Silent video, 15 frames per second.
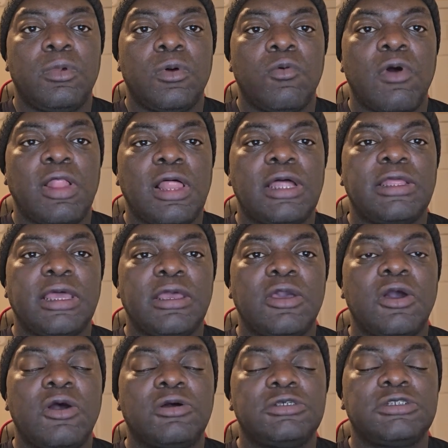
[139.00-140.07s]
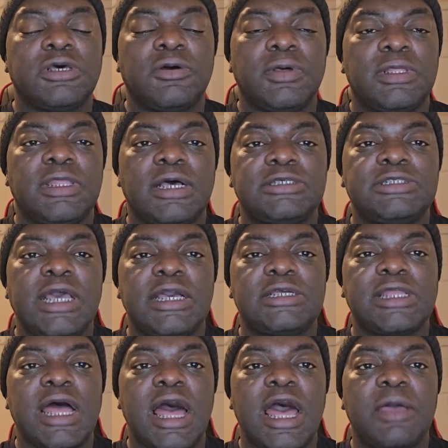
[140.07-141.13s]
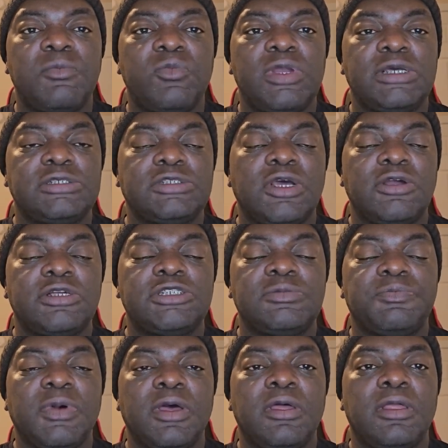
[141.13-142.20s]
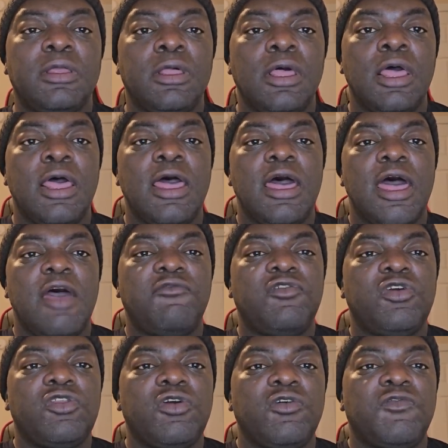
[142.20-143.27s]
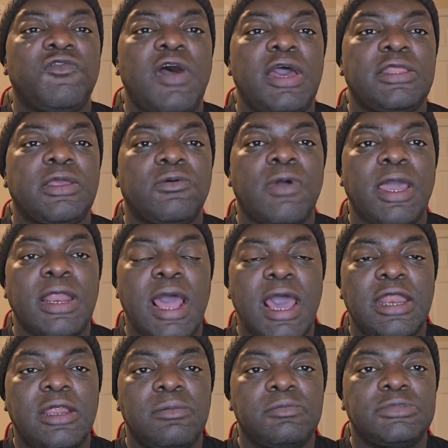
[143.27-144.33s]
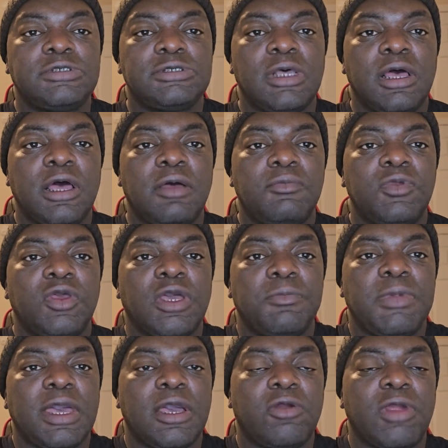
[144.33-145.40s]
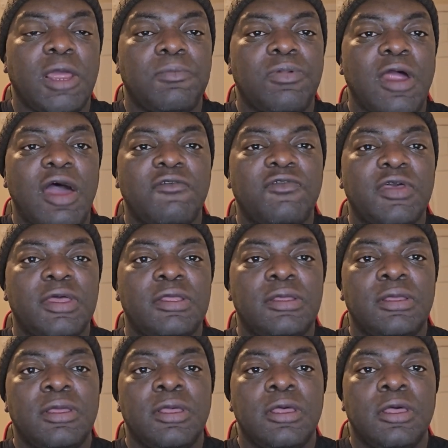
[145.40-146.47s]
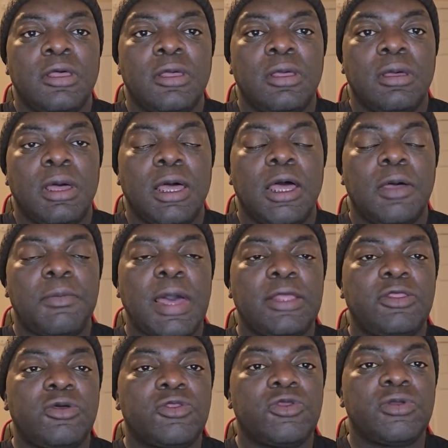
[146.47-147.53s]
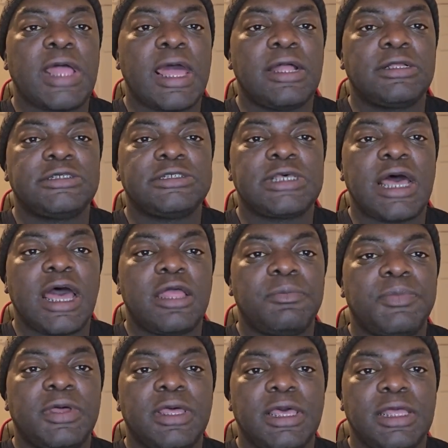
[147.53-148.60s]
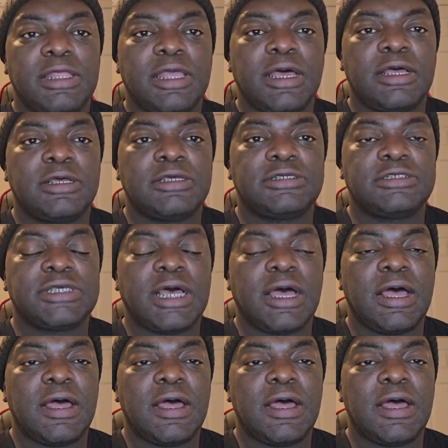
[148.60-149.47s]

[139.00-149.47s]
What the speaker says: voila, there you go. So it does take time, research, but if you do find the right items, you can make a great profit. I do that on the side, but it does